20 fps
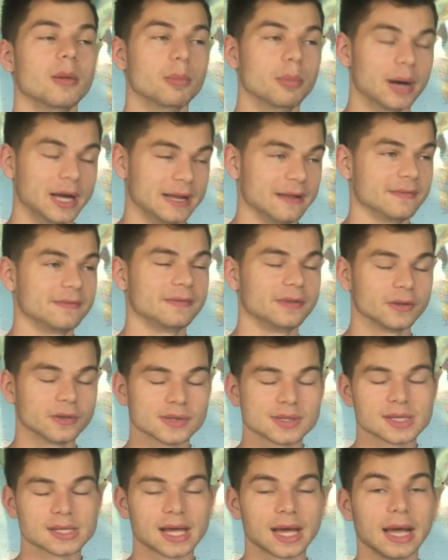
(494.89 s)
but it
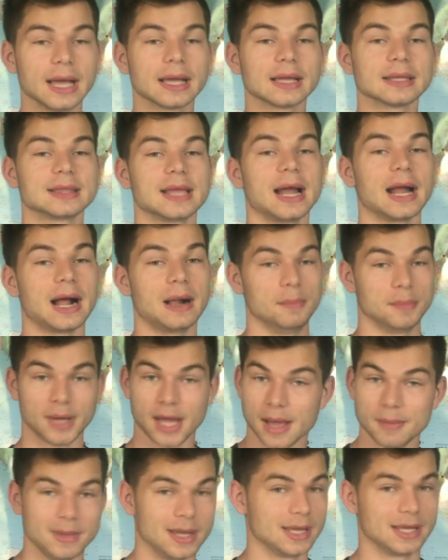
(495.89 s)
feels like that I'm
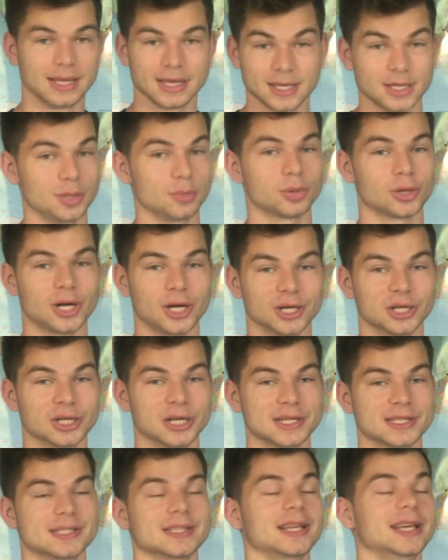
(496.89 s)
not making any
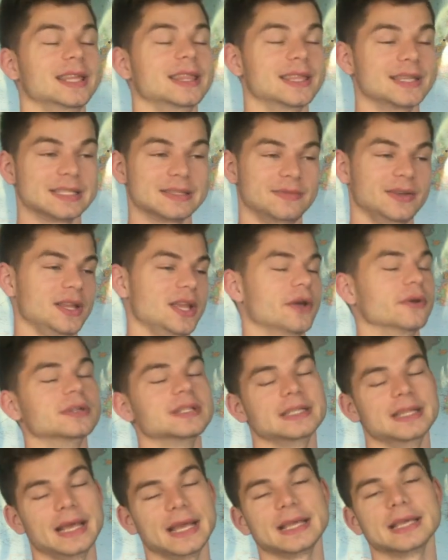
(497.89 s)
progress in this video
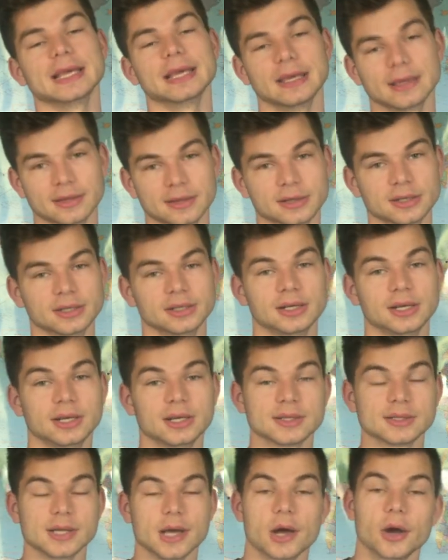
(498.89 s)
today either.
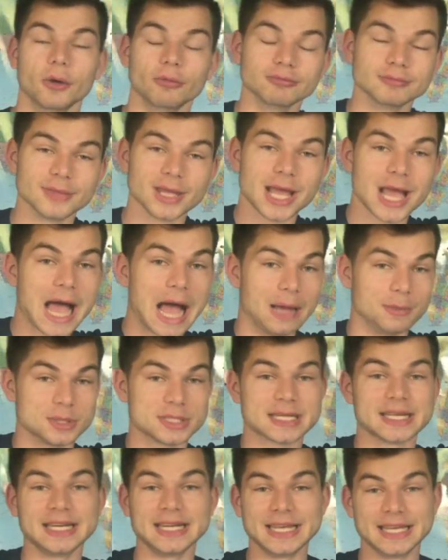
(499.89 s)
So I'm
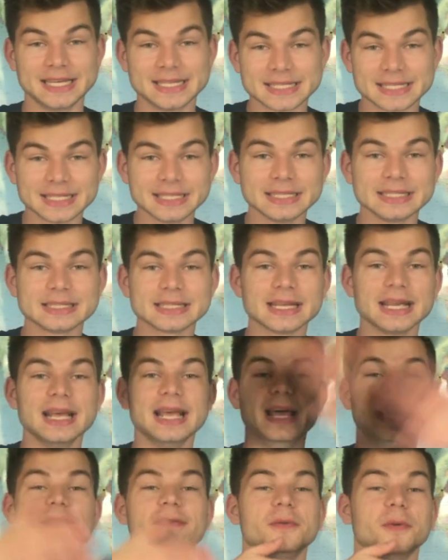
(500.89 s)
just gonna end it.
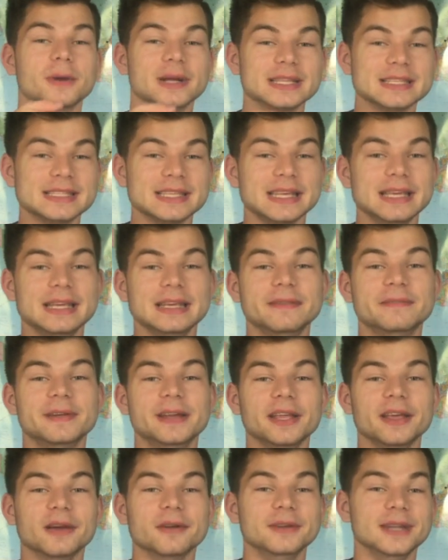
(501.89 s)
If you want to see
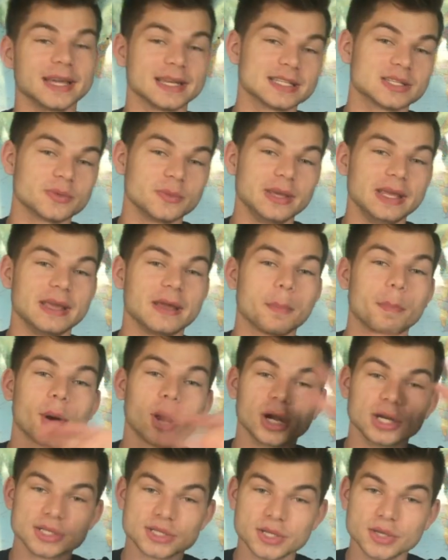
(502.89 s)
video next week,
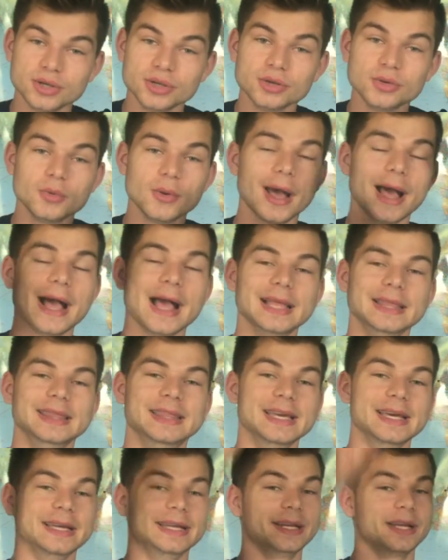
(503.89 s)
part two,
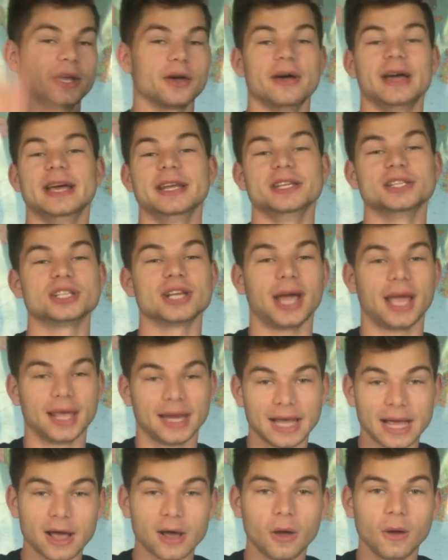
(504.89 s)
then go ahead and check it
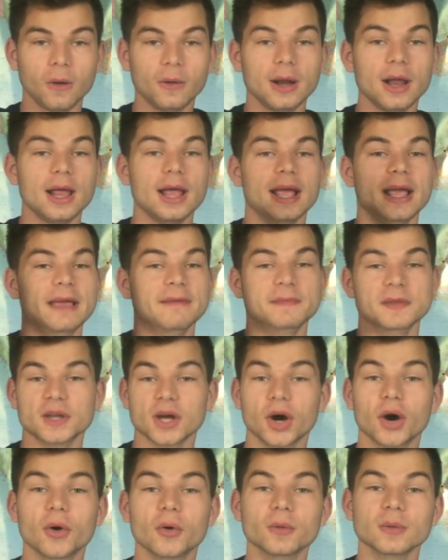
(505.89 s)
out. If you
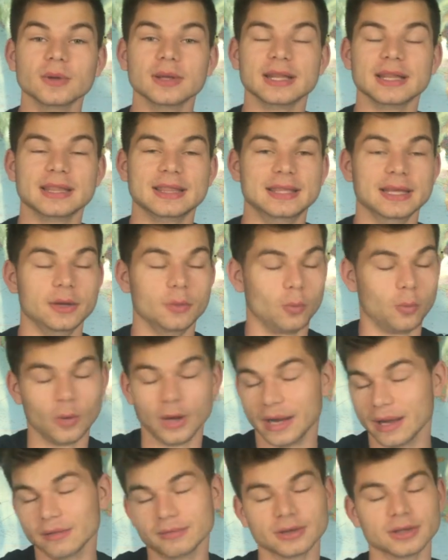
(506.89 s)
don't, then
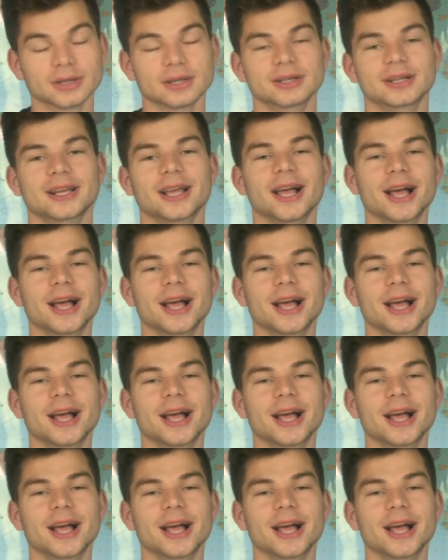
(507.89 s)
whatever.